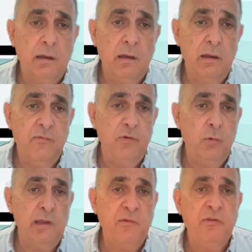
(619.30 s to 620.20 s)
If you
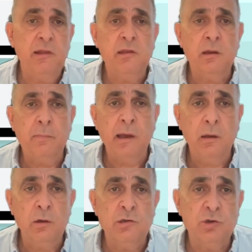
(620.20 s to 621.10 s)
want to filter by
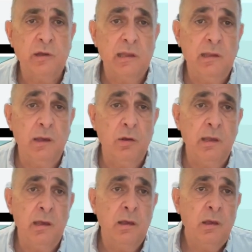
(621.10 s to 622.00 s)
also
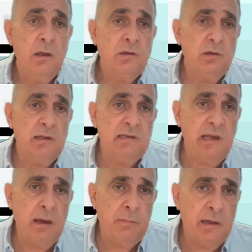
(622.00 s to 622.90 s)
category, so let's
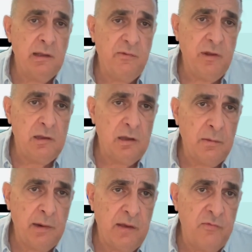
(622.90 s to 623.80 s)
say I'm gonna filter
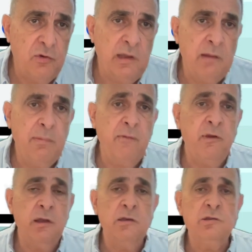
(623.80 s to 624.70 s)
by food and
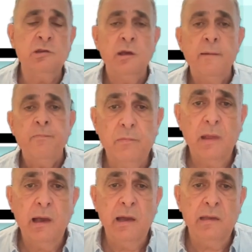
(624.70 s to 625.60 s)
beverage.
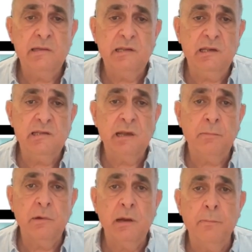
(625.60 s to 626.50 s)
I see some
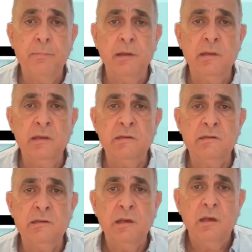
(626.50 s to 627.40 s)

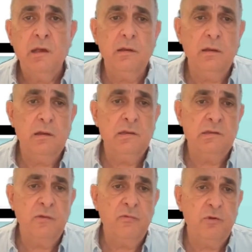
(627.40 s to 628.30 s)
companies in
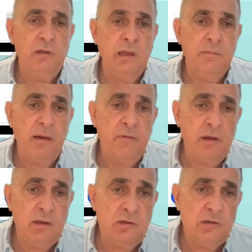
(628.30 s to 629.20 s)
the food and
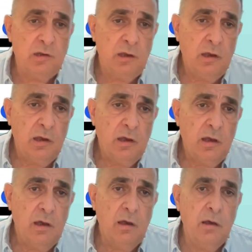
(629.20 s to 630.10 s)
beverage.
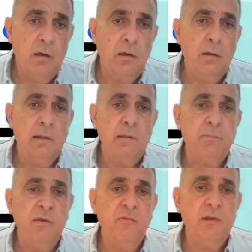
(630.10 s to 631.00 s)
Let
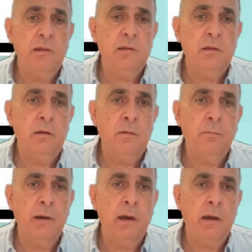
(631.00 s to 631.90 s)
me filter
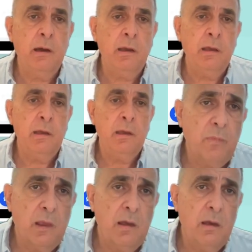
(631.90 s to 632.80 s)
by
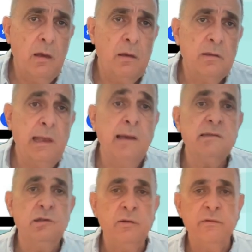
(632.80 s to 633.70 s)
tax
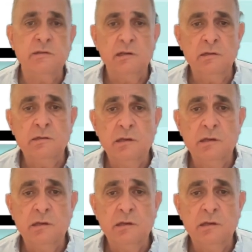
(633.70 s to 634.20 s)
services.